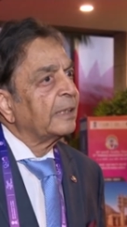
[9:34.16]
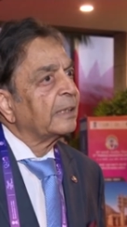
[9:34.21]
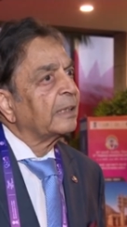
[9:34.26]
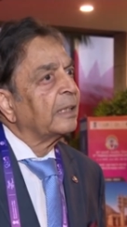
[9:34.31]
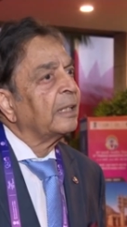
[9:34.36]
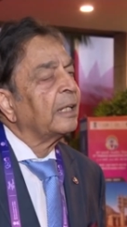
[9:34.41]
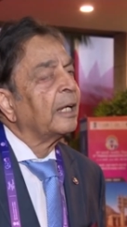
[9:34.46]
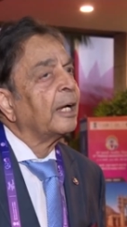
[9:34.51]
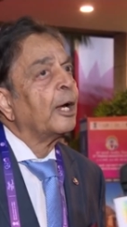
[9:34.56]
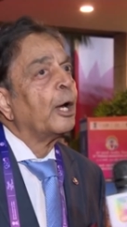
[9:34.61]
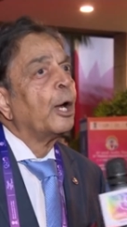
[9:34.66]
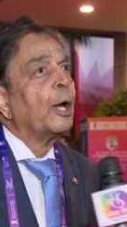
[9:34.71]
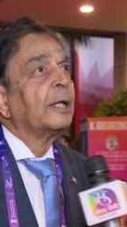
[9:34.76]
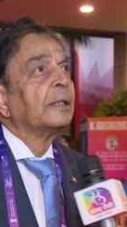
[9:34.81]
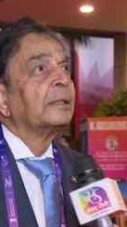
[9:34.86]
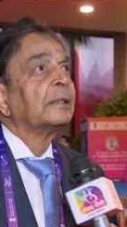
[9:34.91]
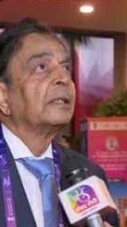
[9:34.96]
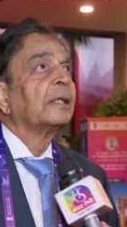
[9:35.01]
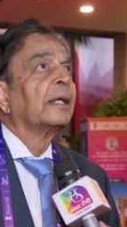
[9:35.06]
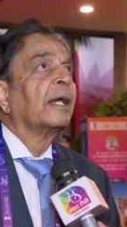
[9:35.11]
knowledge capital?
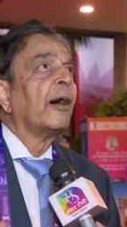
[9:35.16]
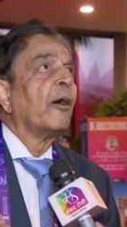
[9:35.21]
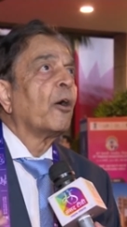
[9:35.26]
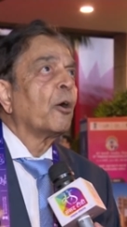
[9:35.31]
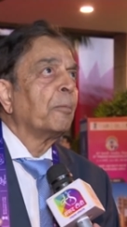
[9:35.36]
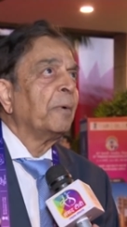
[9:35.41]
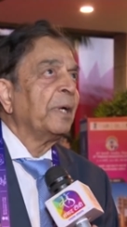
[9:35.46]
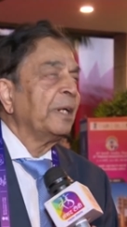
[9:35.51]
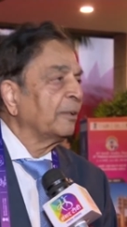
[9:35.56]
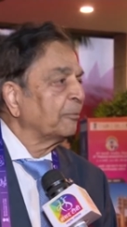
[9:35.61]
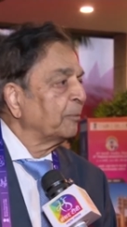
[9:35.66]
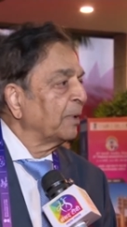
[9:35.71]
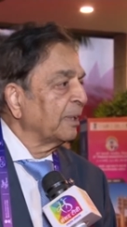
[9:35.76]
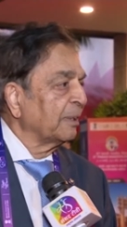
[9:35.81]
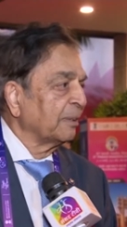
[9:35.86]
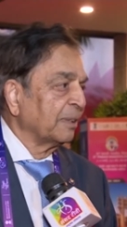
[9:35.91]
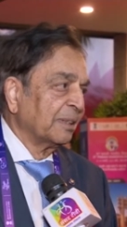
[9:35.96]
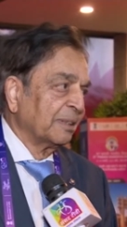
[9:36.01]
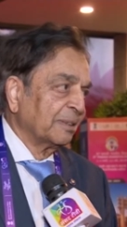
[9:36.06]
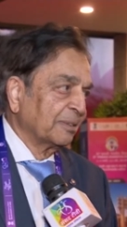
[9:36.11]
The government
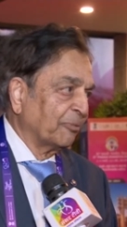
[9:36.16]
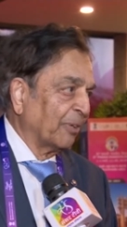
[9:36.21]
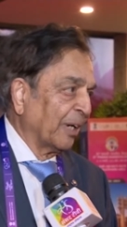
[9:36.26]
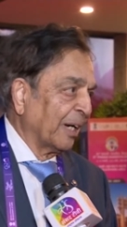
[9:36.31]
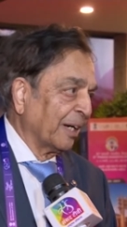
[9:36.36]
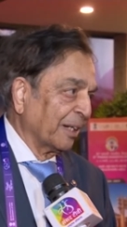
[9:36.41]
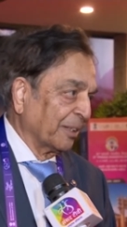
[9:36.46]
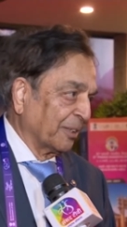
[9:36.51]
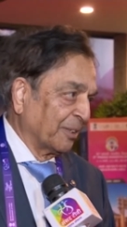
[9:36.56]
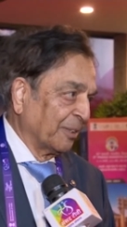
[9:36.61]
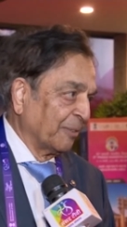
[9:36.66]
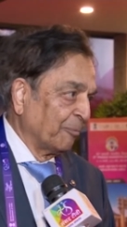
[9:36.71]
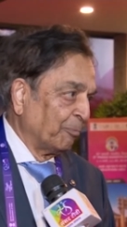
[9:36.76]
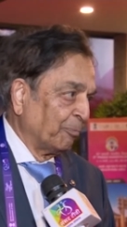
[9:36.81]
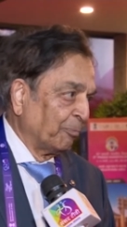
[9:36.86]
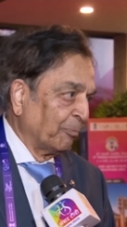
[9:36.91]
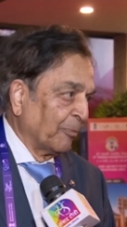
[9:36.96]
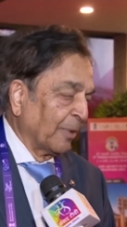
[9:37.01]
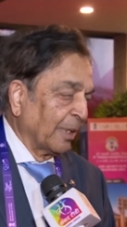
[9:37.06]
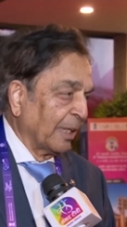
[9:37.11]
will fund it.
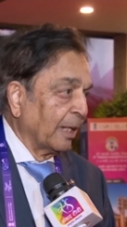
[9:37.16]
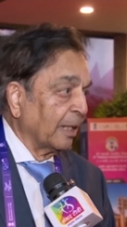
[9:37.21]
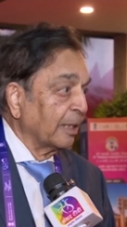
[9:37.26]
Okay.